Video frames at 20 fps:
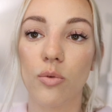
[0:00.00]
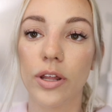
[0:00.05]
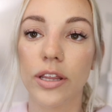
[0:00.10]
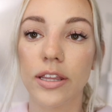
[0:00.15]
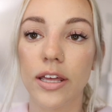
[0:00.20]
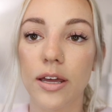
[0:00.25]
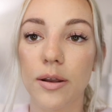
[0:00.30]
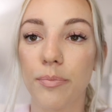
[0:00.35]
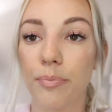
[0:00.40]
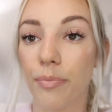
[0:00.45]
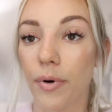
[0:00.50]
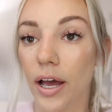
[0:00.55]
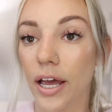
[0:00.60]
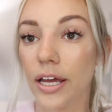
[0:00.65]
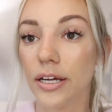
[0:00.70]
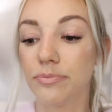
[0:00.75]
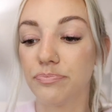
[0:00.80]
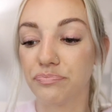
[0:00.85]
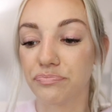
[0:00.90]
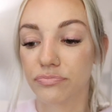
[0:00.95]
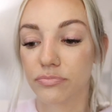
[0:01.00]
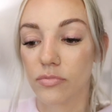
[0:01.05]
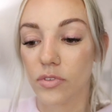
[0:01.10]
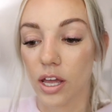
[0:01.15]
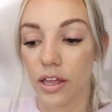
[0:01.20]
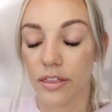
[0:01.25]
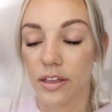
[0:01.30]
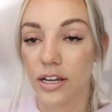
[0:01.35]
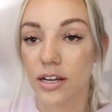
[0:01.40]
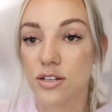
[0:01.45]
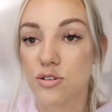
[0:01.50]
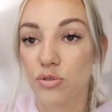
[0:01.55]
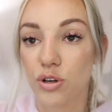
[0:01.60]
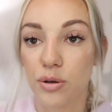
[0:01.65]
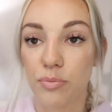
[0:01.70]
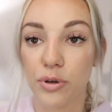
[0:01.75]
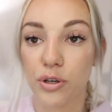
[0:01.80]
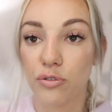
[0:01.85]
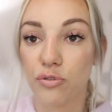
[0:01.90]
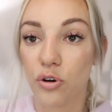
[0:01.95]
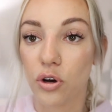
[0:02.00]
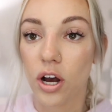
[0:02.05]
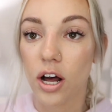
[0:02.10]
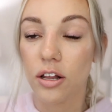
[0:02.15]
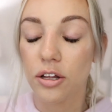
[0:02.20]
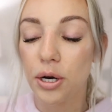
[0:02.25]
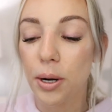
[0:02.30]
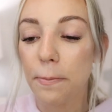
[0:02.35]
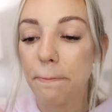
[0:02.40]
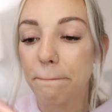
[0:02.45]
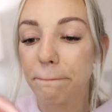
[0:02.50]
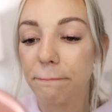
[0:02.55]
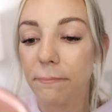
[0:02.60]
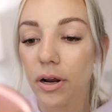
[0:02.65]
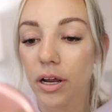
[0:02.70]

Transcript: with it, but I think it's a really beautiful color.